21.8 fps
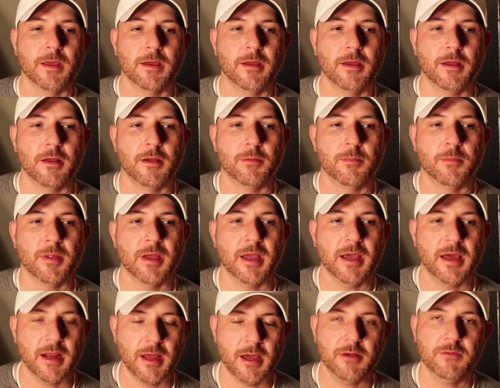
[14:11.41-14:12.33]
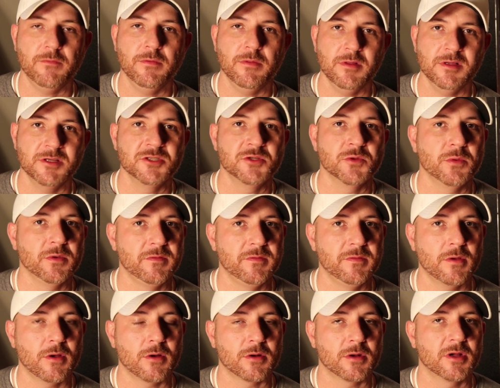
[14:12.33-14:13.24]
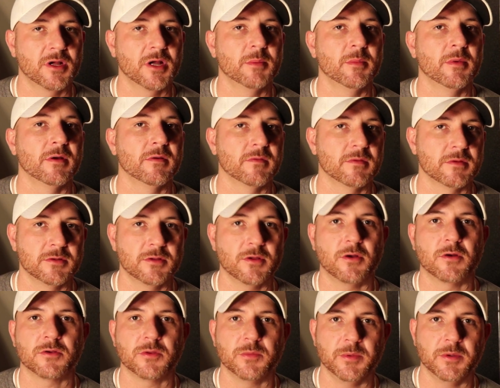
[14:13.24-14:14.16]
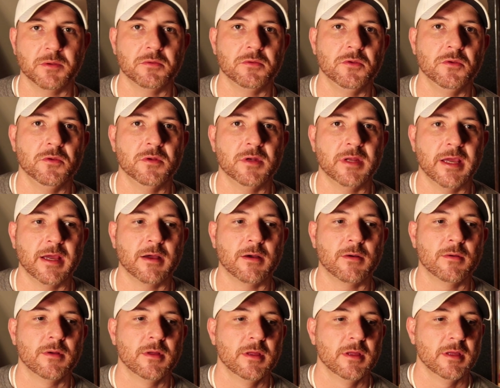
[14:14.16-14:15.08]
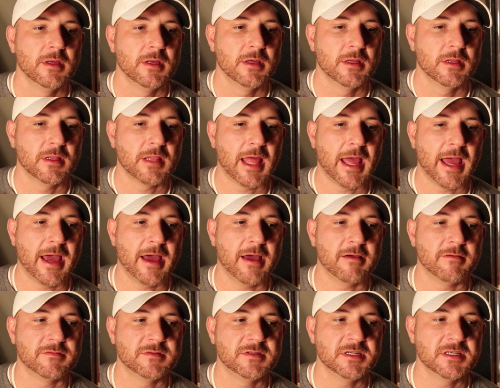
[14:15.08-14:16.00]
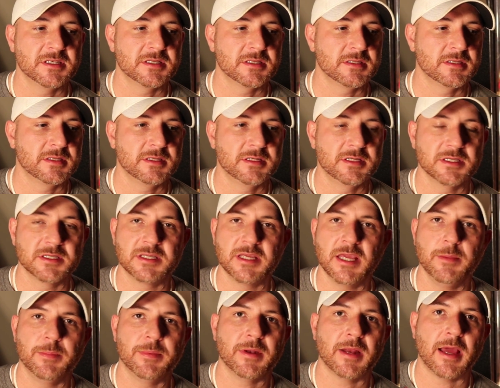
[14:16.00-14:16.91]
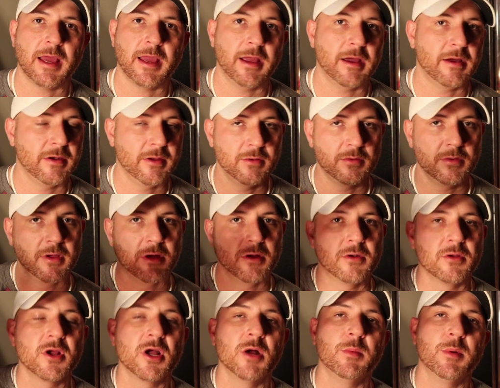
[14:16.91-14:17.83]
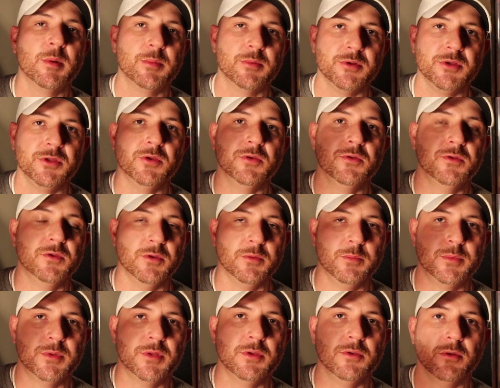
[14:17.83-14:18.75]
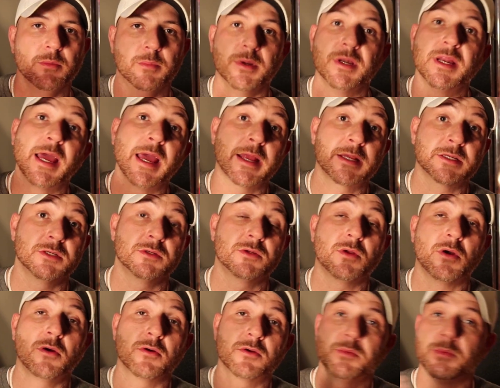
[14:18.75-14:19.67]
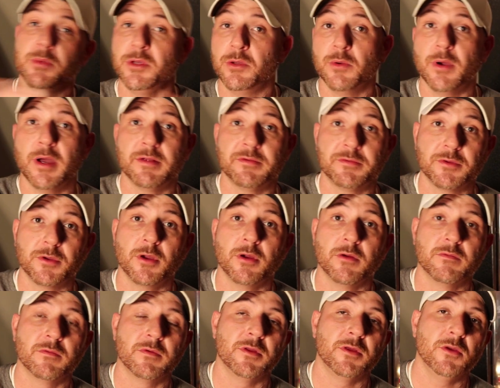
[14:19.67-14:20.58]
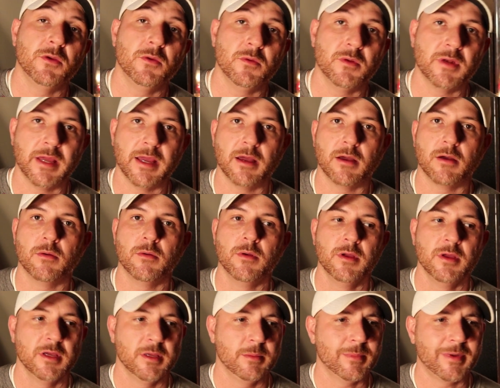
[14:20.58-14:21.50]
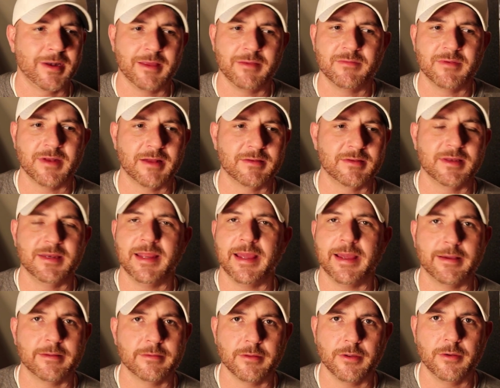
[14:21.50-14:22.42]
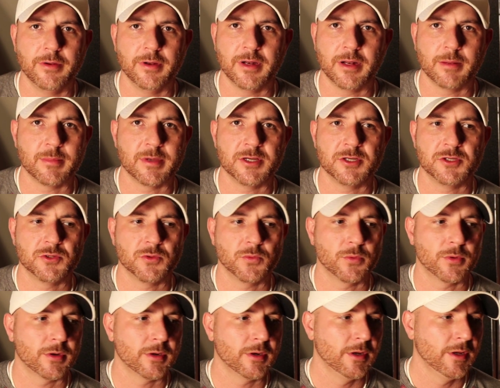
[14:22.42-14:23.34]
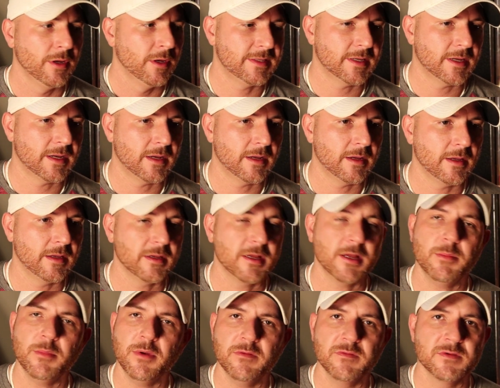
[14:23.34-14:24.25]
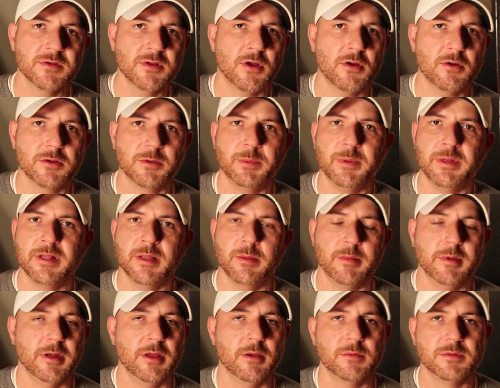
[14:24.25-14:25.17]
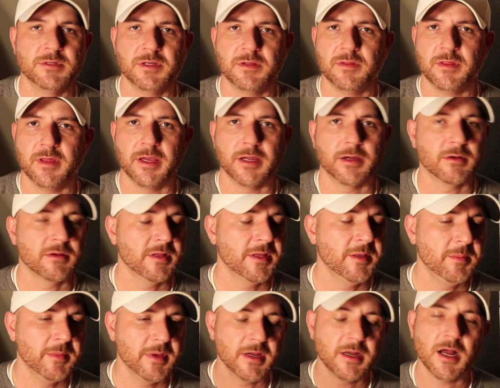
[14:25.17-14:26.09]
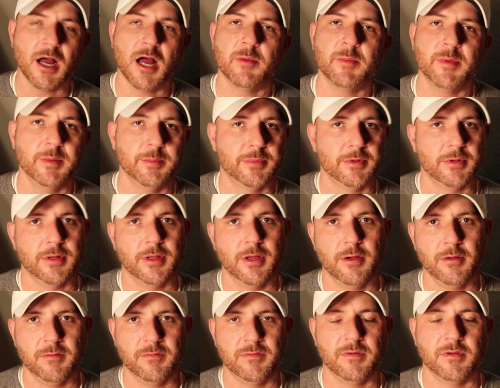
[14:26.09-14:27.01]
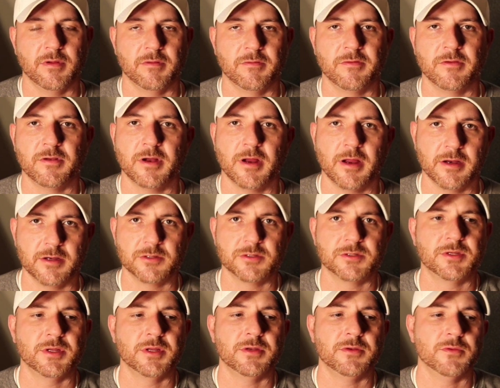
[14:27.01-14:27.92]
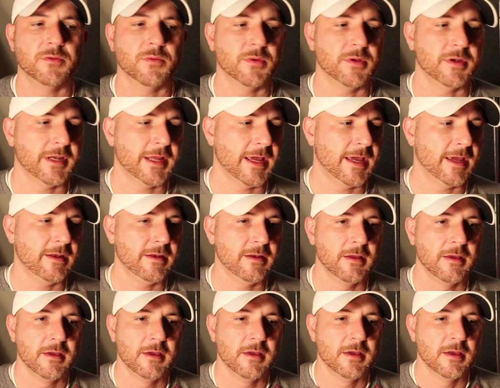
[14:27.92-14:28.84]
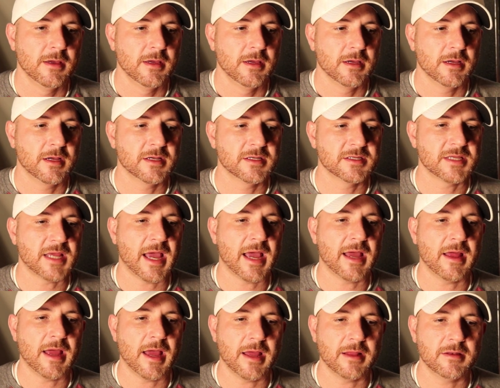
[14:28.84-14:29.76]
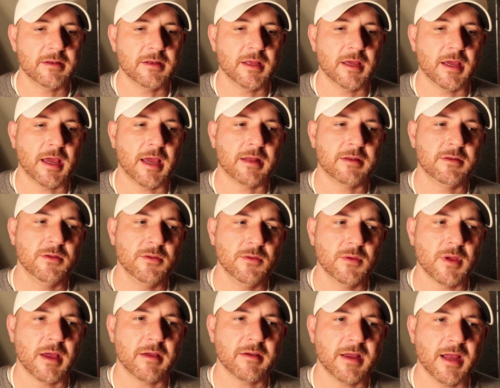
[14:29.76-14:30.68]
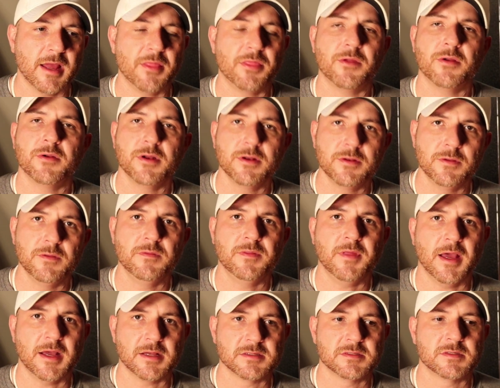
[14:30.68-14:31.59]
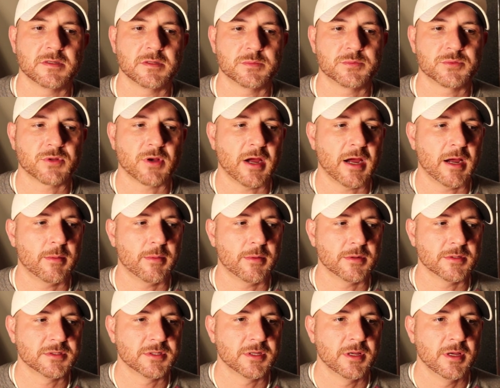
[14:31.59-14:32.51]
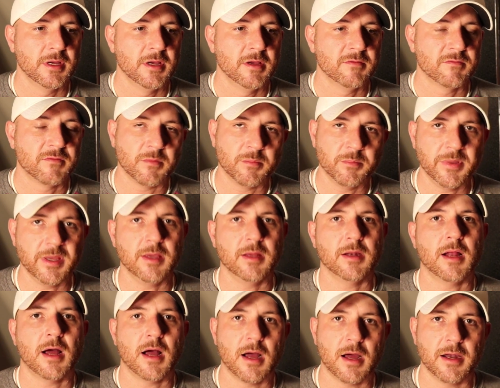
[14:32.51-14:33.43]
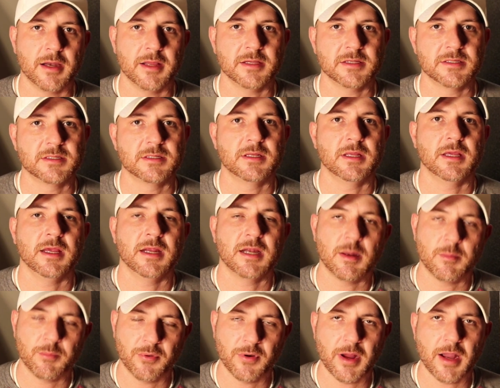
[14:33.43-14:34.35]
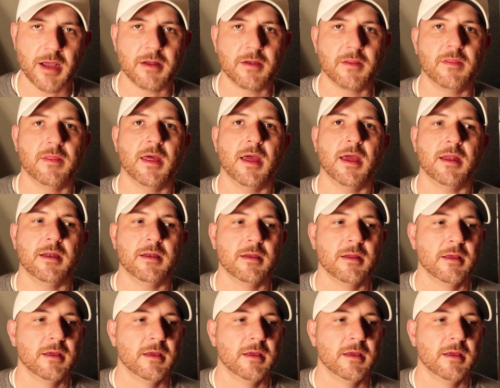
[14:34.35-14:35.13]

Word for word: Um, I, would really enjoy if y'all could come over and talk to me on YouNow live. Just just keep an eye out. It'll, it'll come up on YouTube too. But to actually talk to me, you'll have to go over to U now might even have to download it. I'm not sure. Uh, come over, talk to me, and let me know what you think, or leave me a comment below if you're if you're not interested in doing that. Because I, I I do I've got 32,000 subscribers from being honest, and I'm proud of that.